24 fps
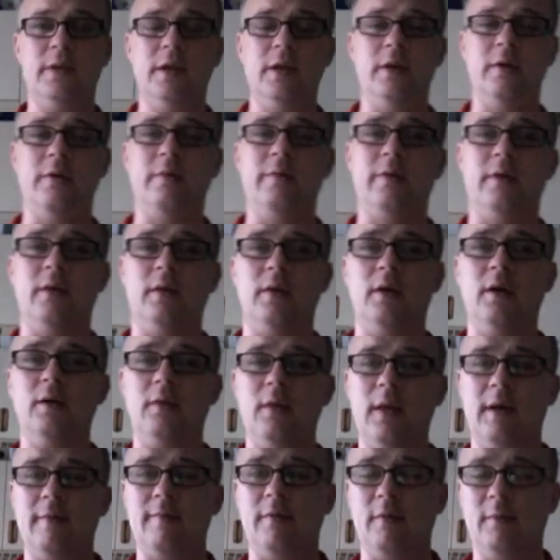you know, the
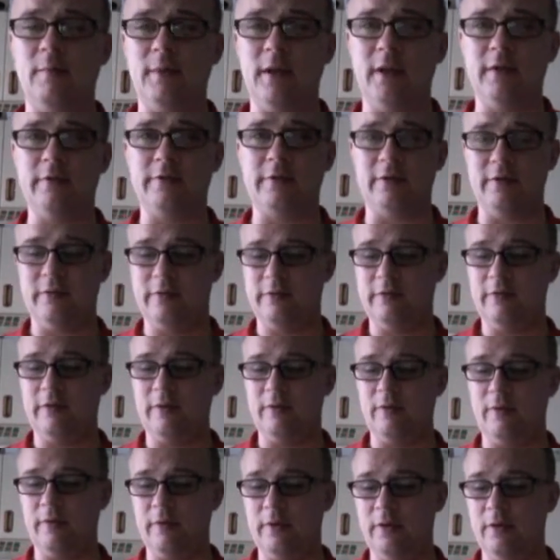low-level Masons
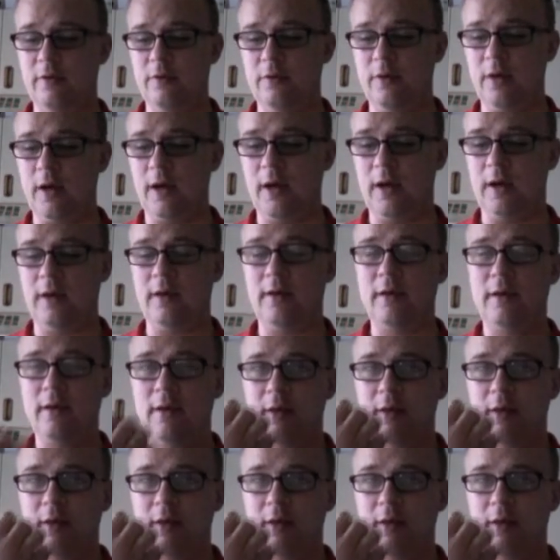or the new guy